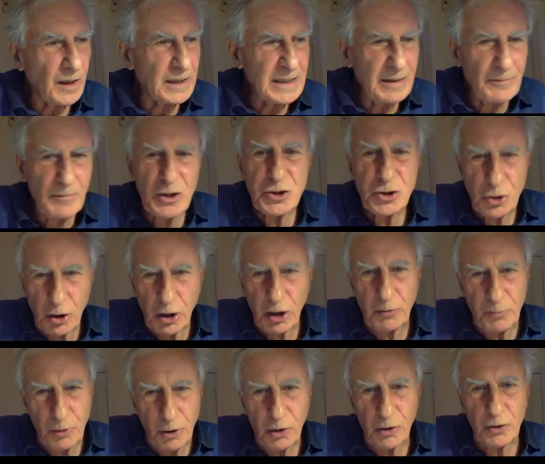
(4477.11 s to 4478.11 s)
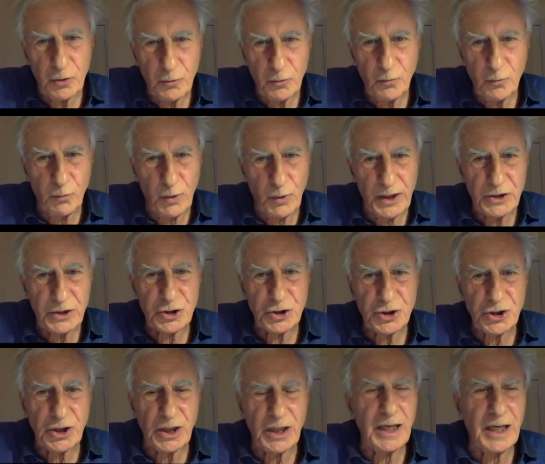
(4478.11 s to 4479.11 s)
immature book, which
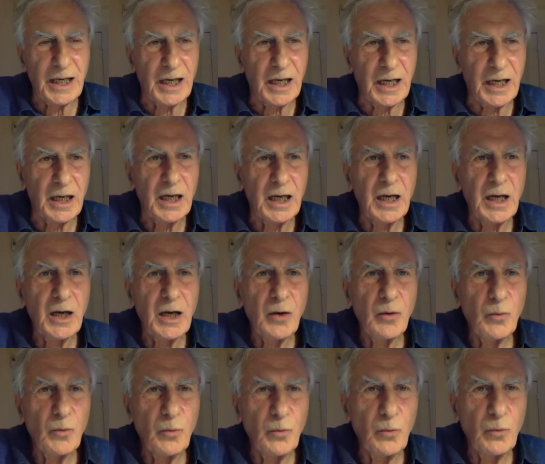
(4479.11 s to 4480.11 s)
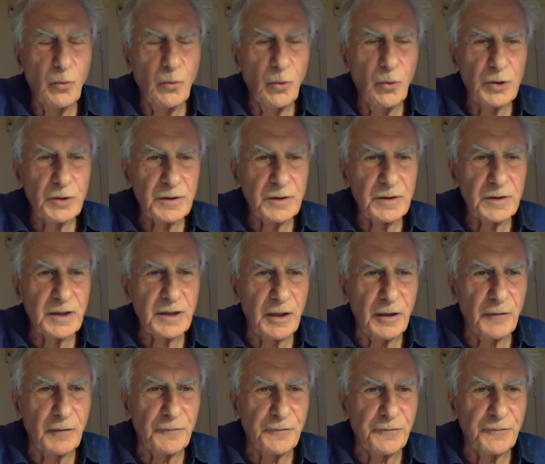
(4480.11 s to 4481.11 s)
wouldn't
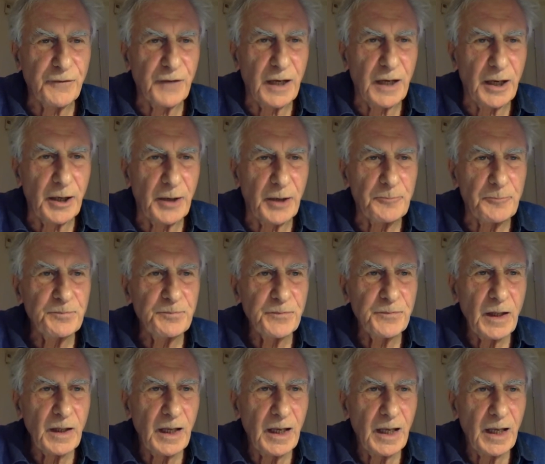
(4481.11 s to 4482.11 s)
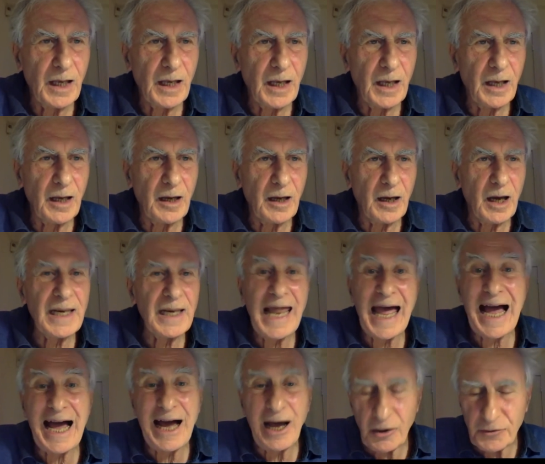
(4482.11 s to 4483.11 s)
have
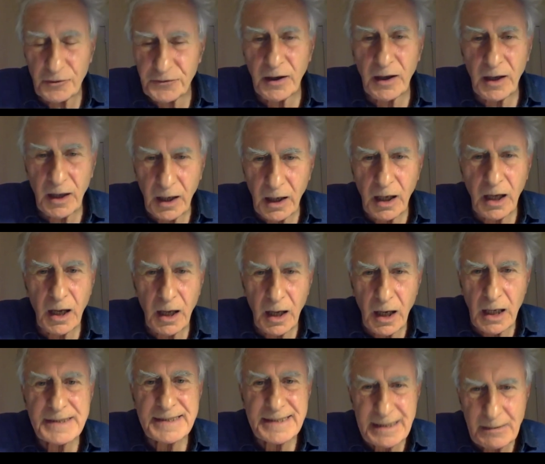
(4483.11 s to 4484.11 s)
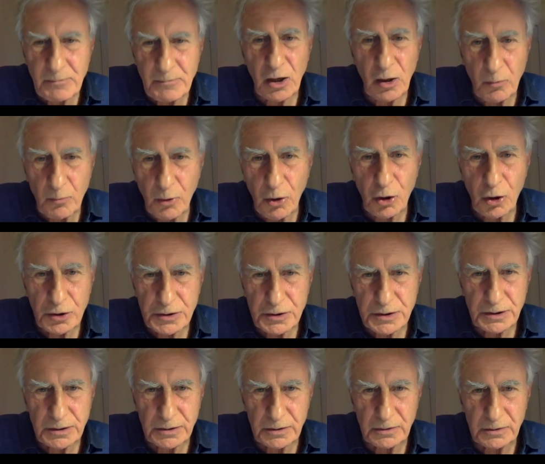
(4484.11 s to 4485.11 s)
allowed a similar book
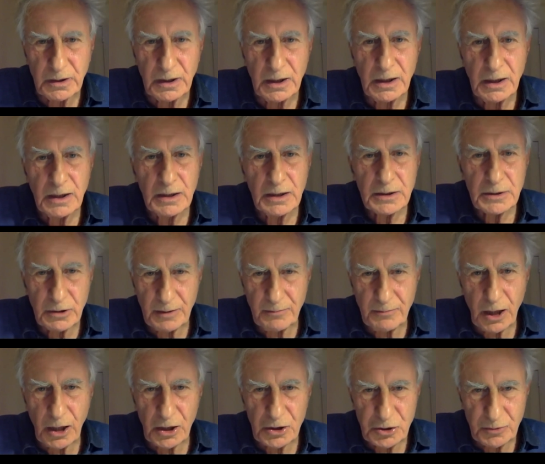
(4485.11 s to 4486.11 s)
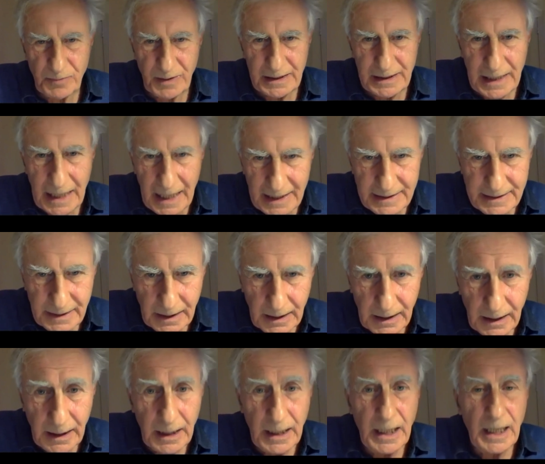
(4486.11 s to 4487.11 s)
to to emerge a bit later.
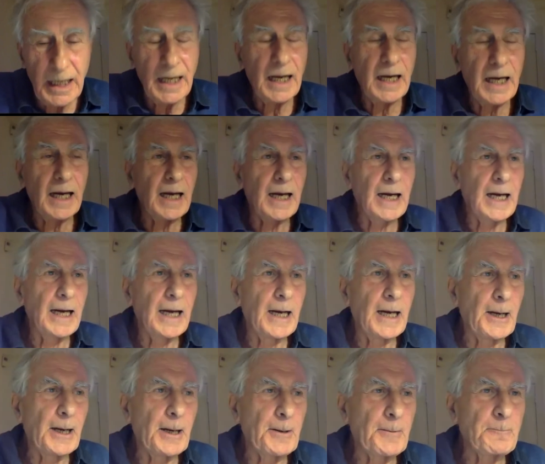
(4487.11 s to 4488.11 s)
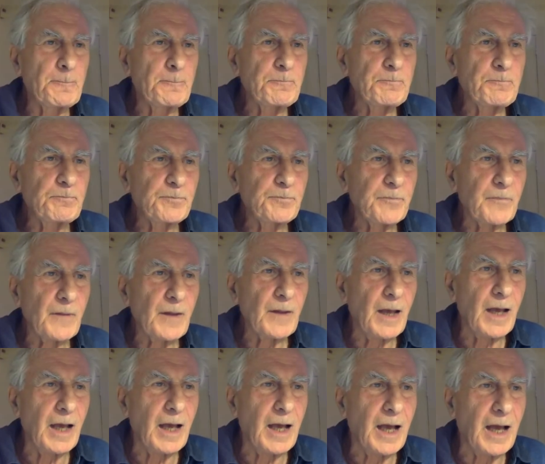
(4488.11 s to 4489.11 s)

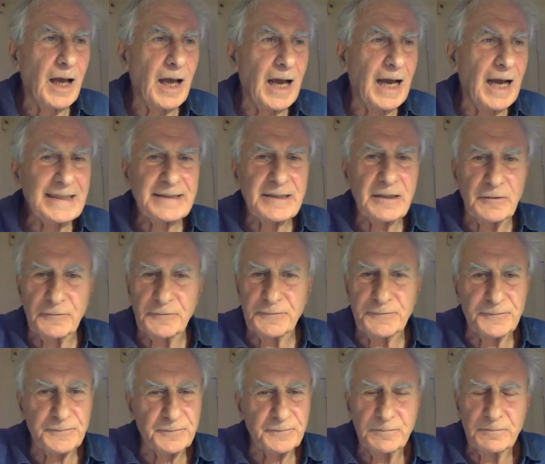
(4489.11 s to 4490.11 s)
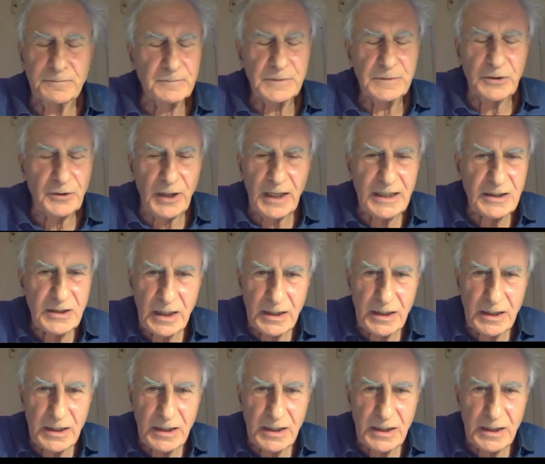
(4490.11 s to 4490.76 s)
Mm-hmm. I'd have, you know,